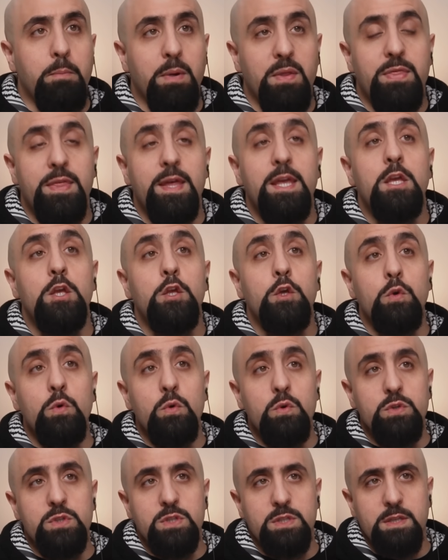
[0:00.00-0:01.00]
But they
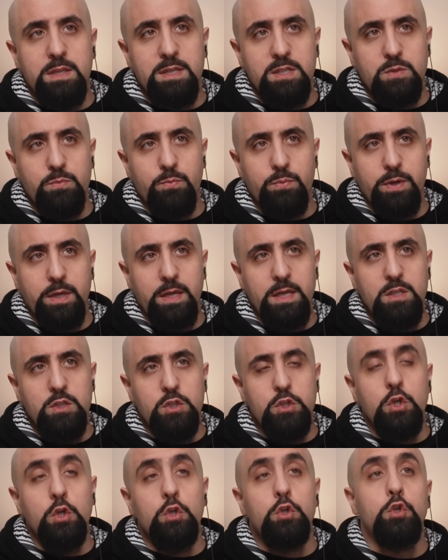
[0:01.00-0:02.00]
used this
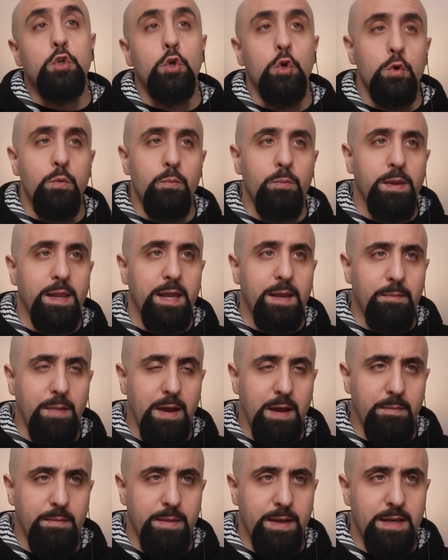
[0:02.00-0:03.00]
breach to blame
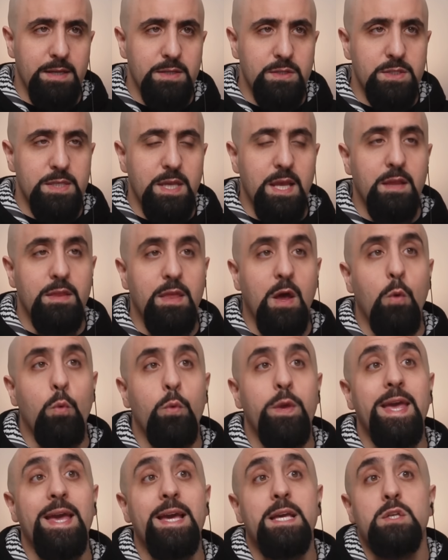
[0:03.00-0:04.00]
Hamas, saying that
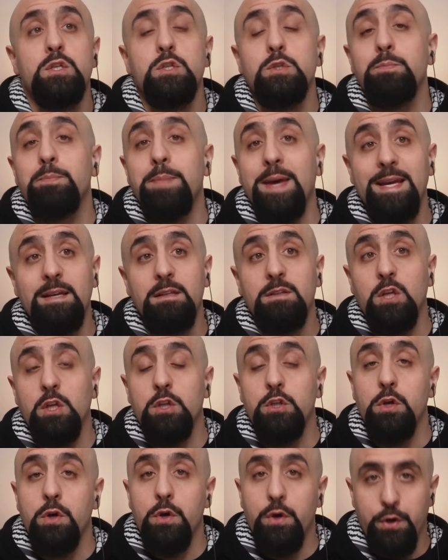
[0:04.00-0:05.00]
we
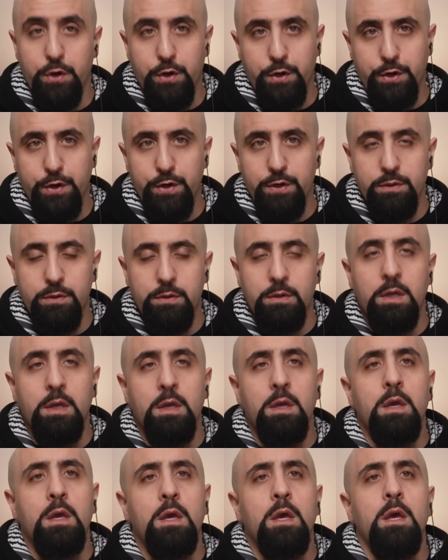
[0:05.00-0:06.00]
expected her,
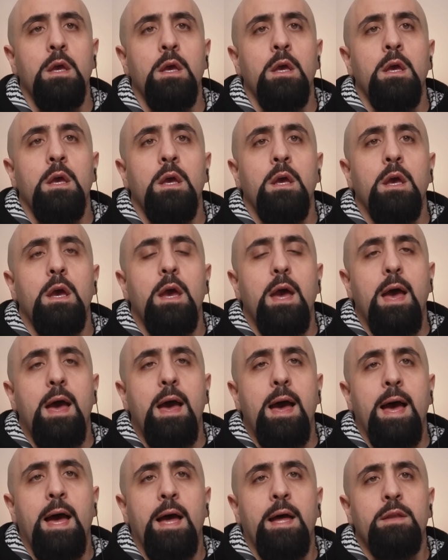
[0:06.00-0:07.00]

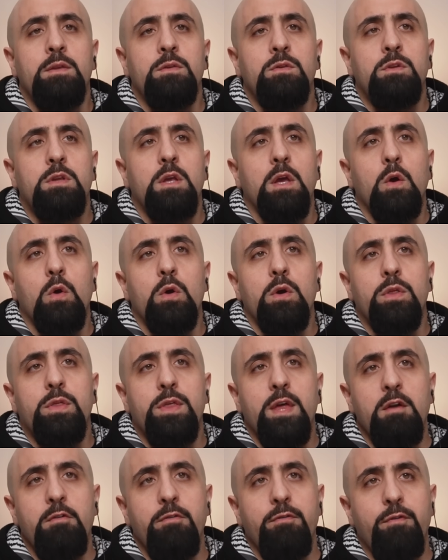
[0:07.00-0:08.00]
and
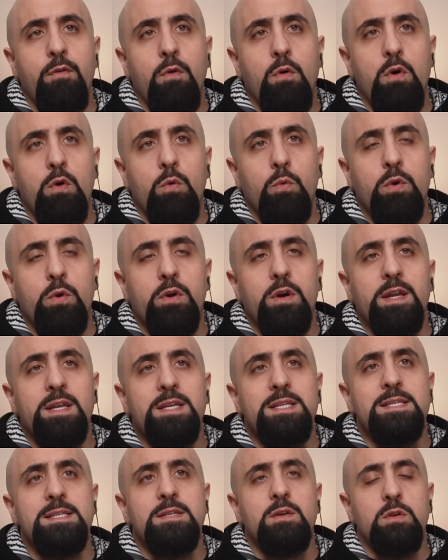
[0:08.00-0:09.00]
therefore we're going
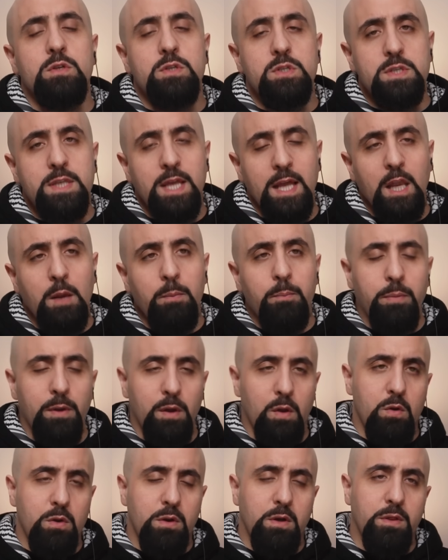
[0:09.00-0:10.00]
to still
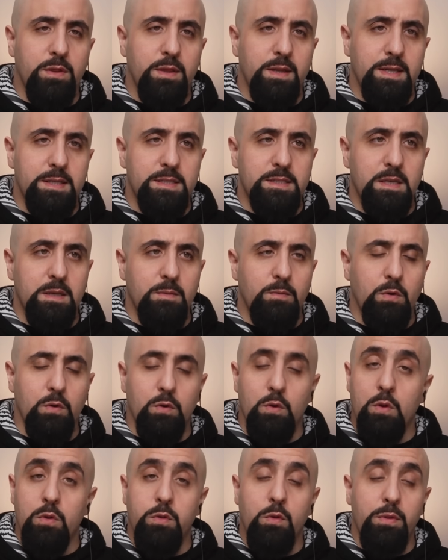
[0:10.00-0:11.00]
block the Netzarim
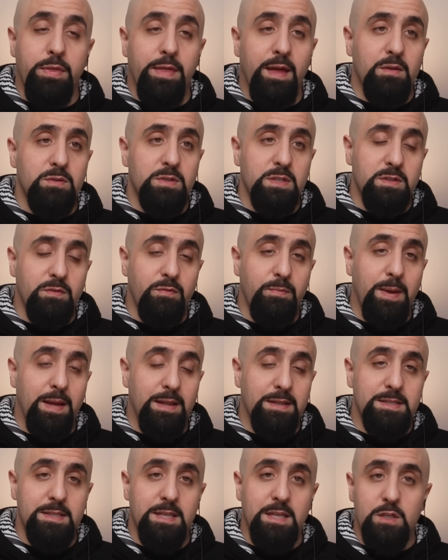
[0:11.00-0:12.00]
corridor, although thousands of
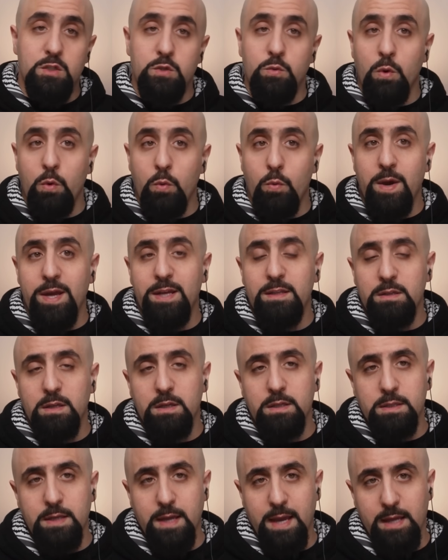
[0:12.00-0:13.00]
Palestinians were
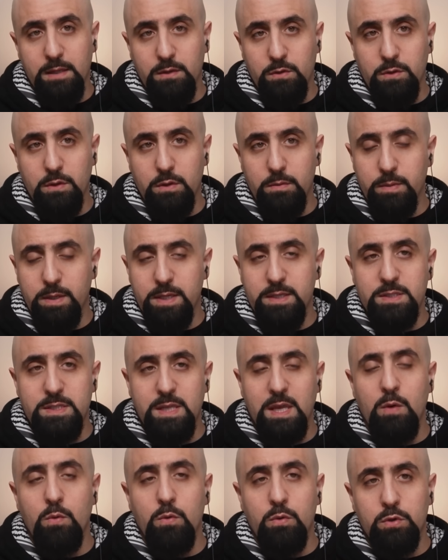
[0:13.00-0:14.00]
waiting to enter because
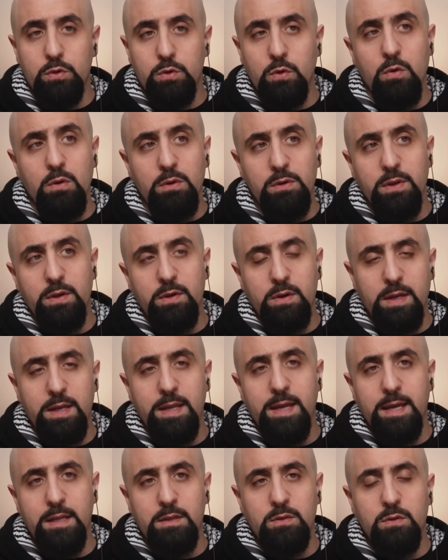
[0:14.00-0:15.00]
they were told they're going
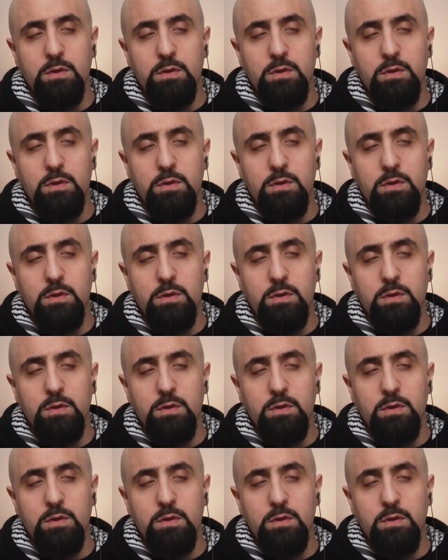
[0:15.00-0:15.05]
to